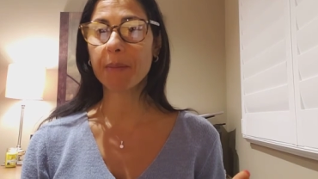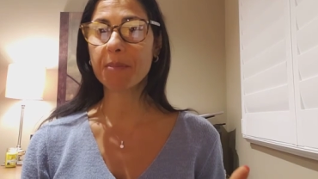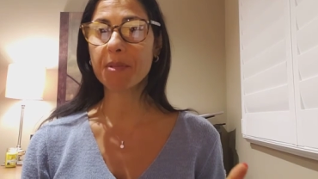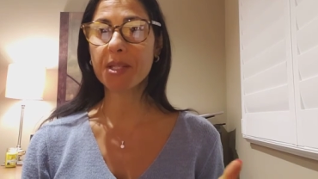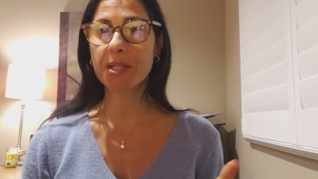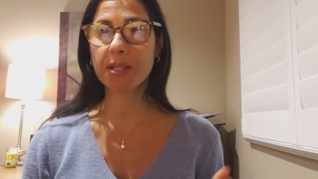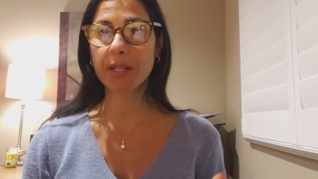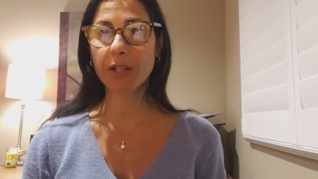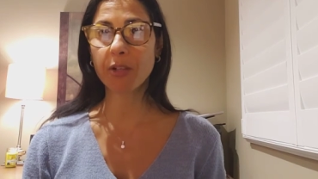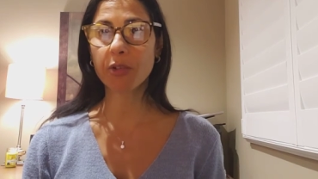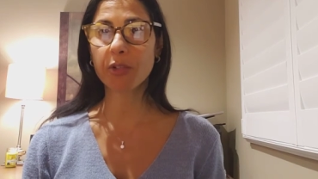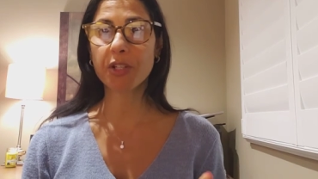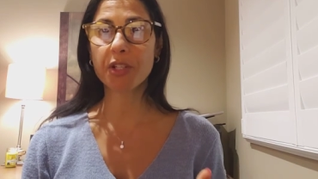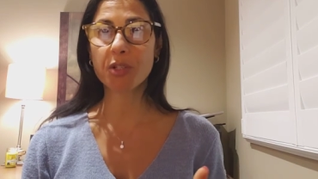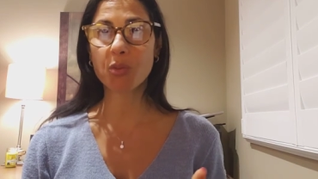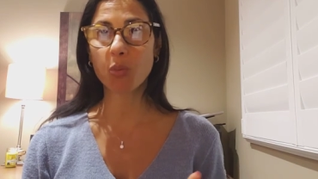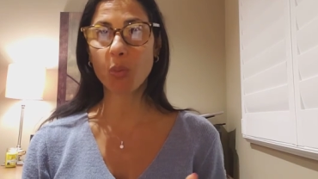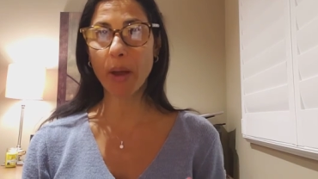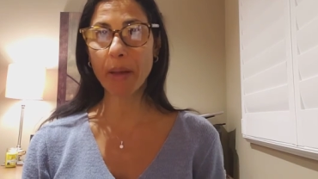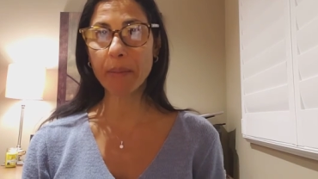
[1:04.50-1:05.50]

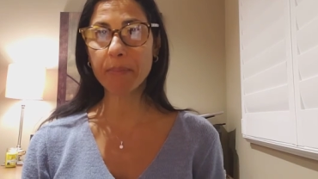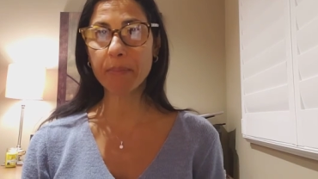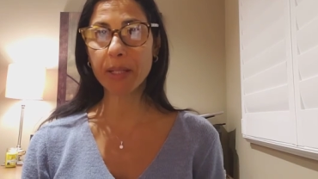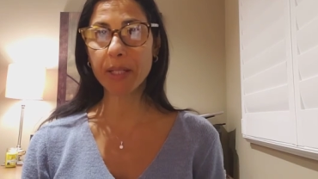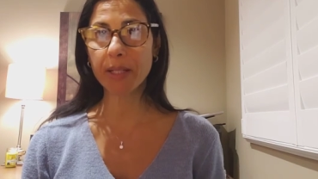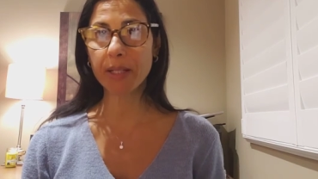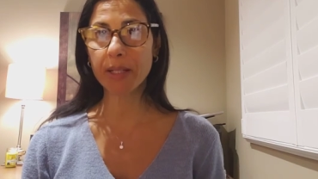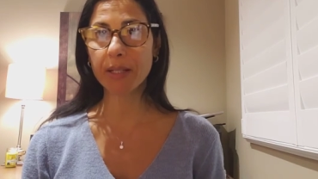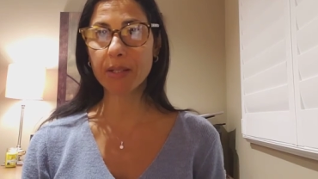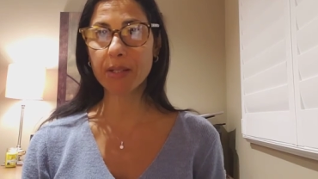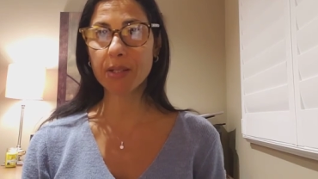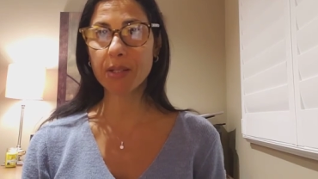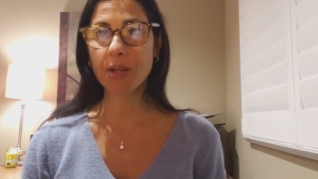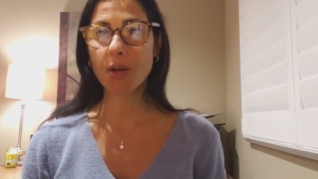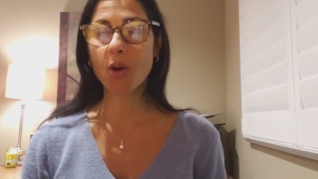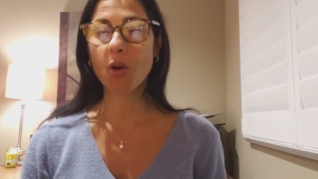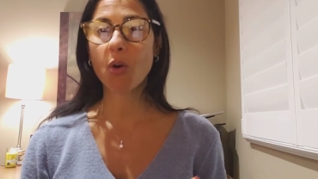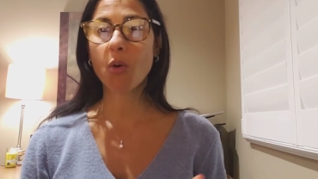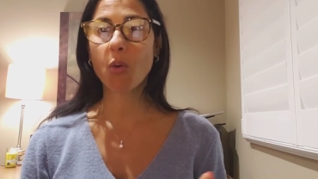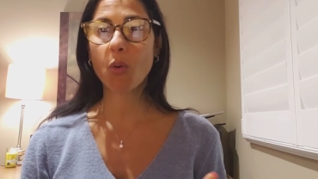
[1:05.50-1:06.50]
synchronous web meetings
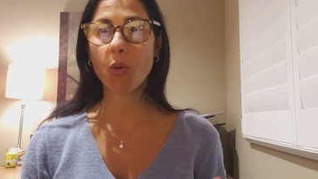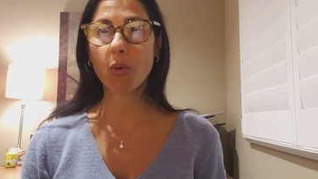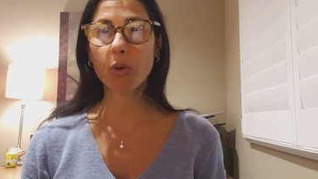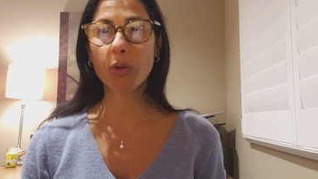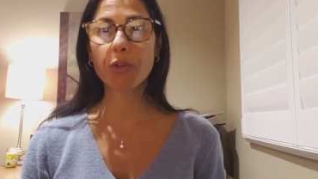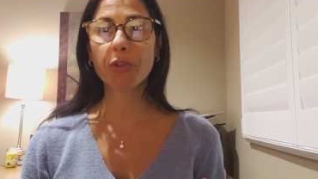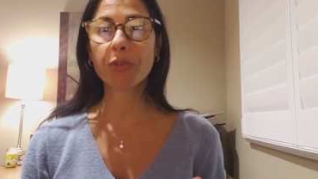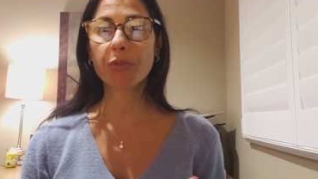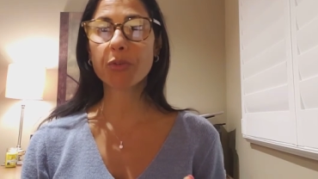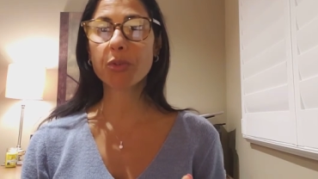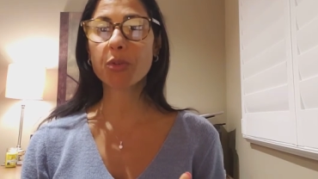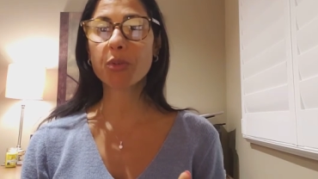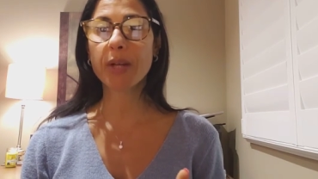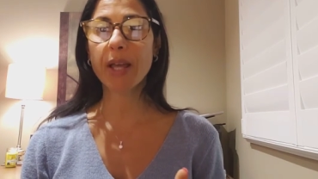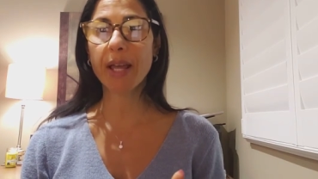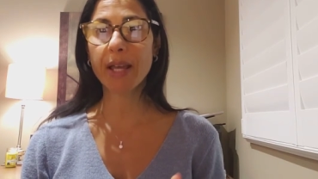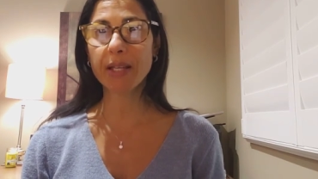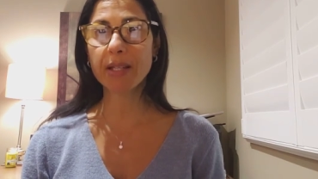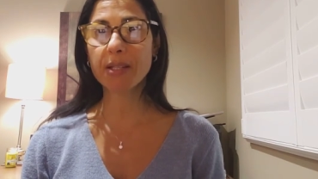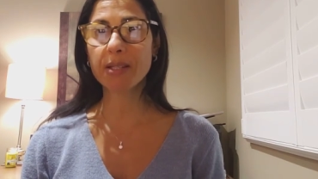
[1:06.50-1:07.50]
or
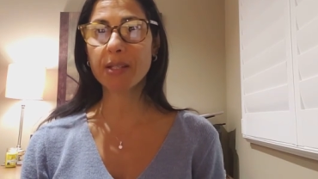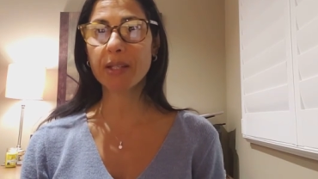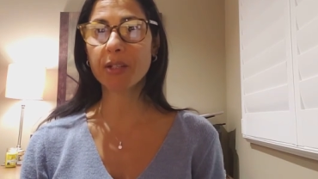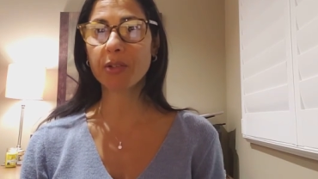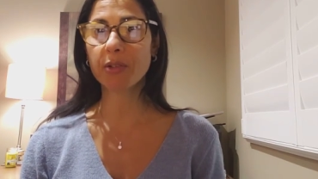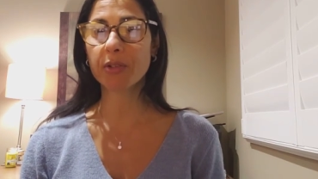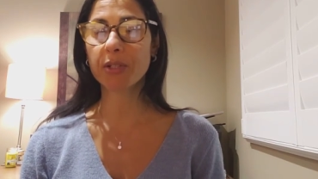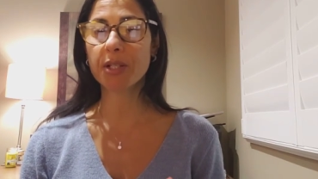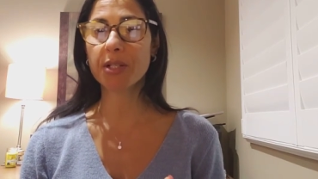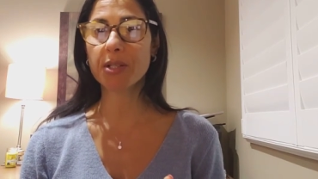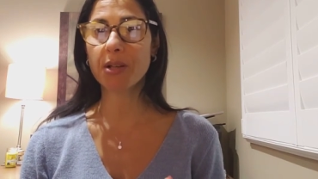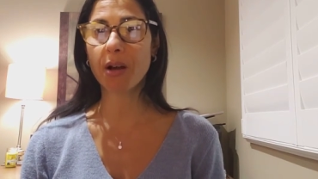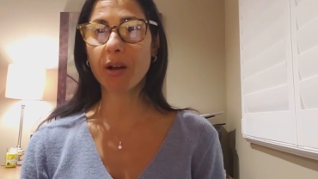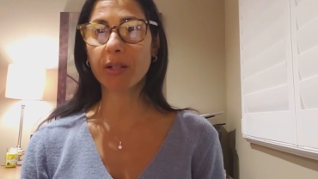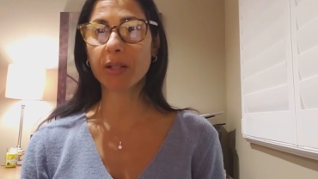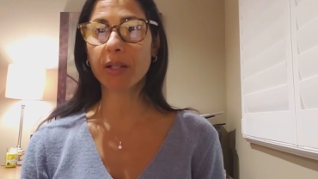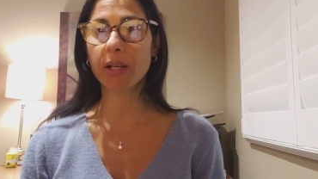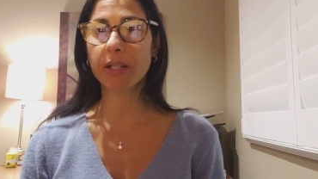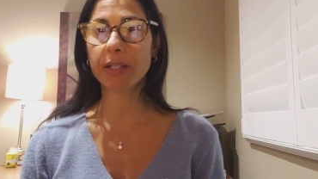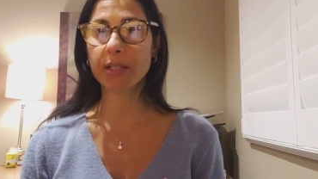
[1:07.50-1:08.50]
through asynchronous
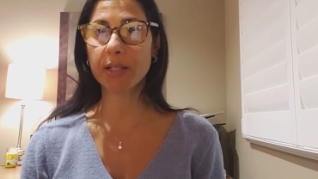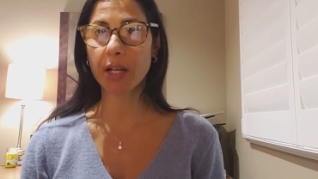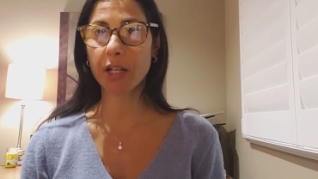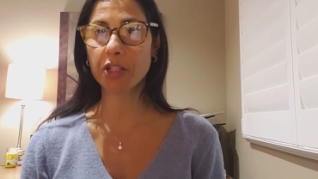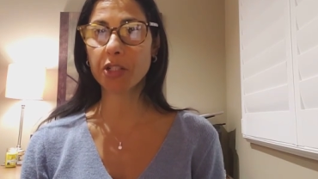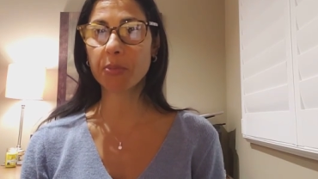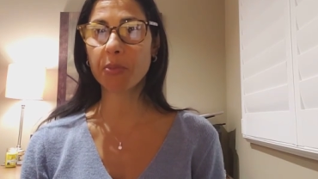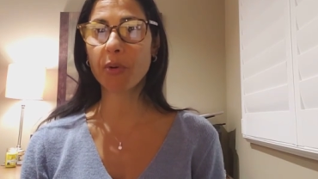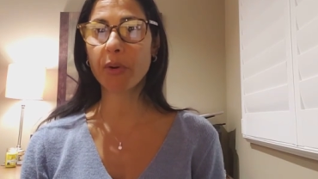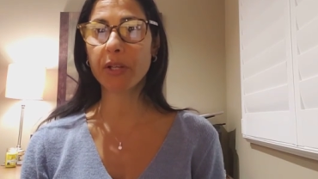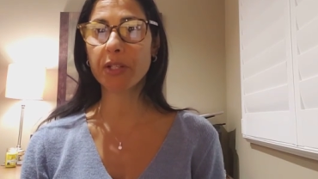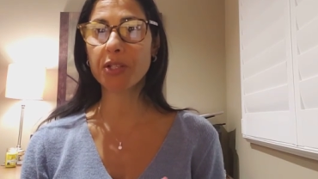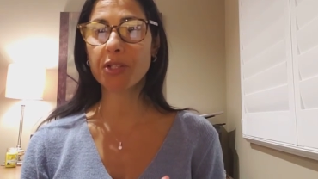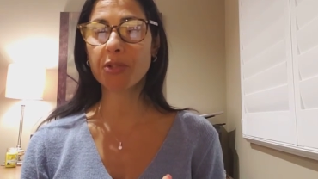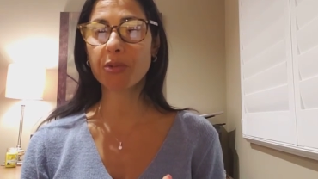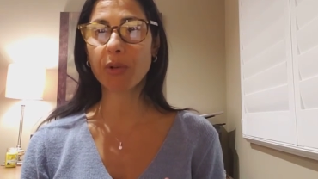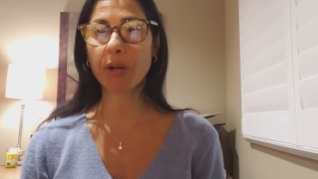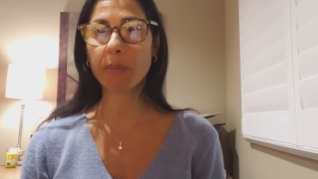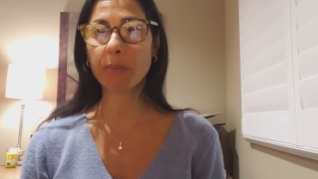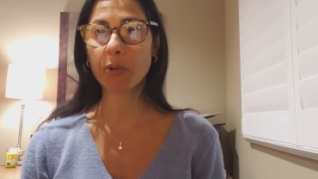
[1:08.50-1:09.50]
online touchpoints
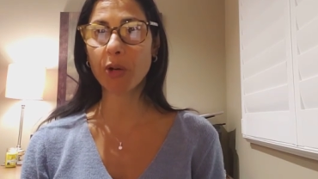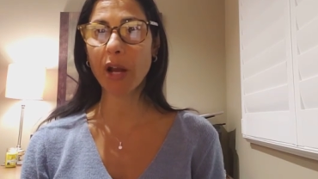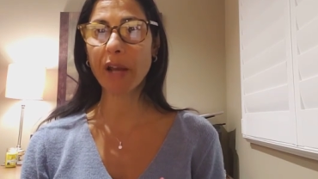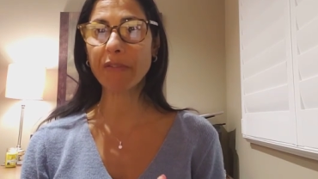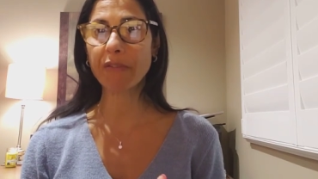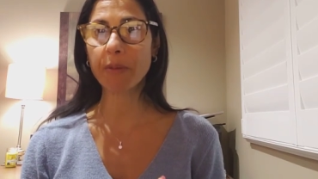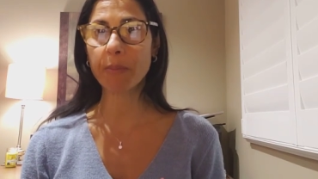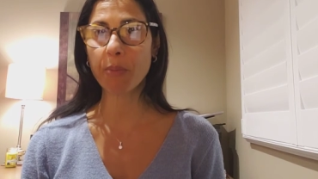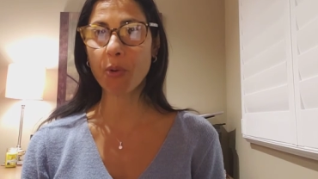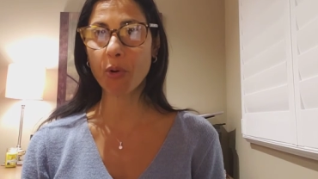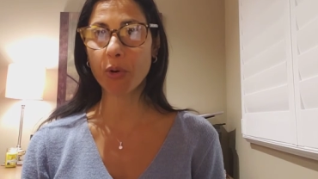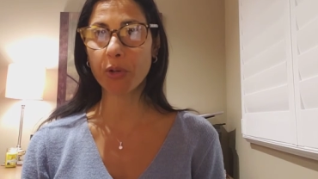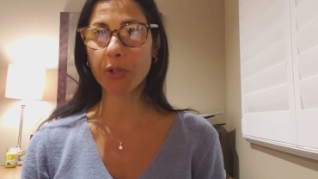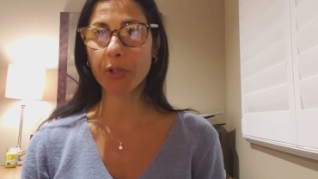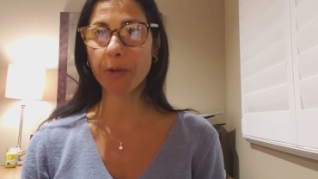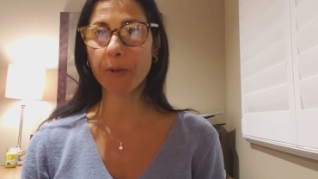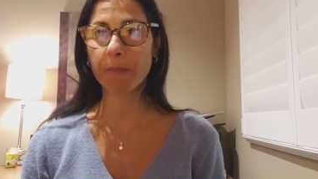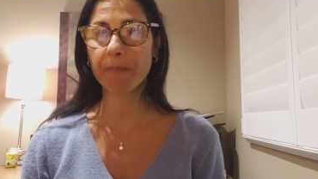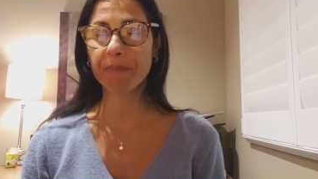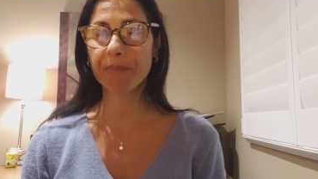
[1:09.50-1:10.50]
through our private
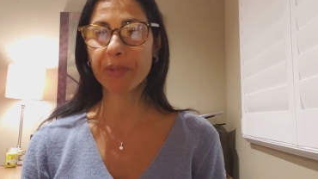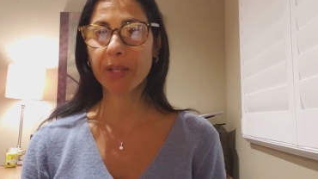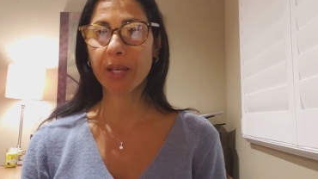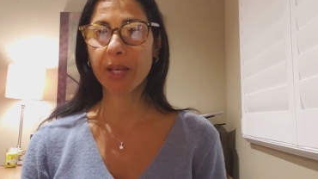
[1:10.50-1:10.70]
portal.